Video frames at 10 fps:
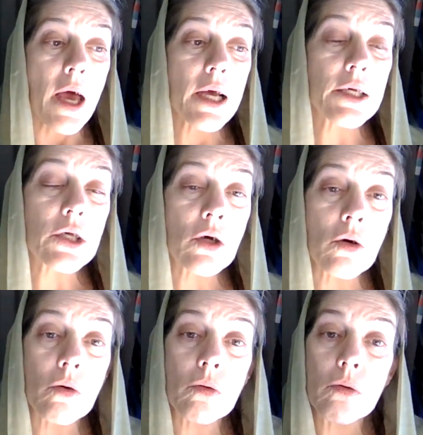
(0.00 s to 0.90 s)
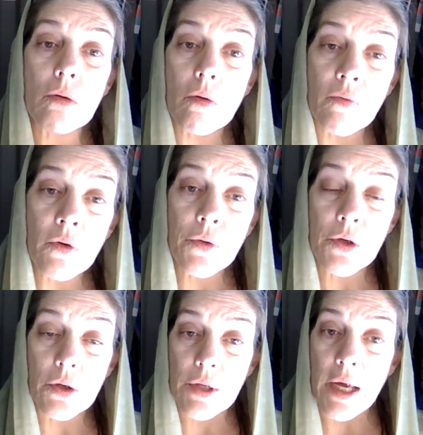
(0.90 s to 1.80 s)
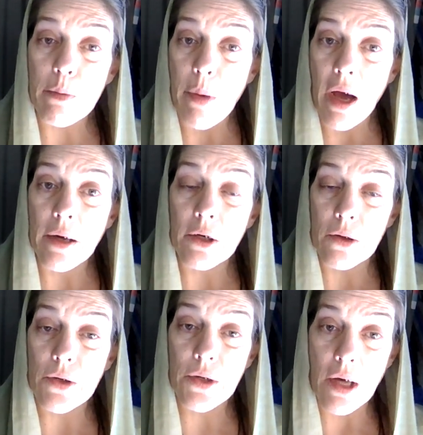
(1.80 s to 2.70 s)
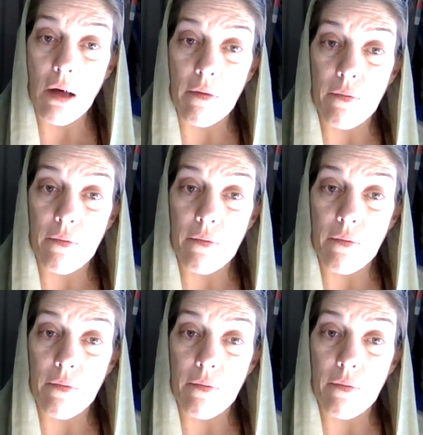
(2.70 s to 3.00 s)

And so Ruth took that upon herself.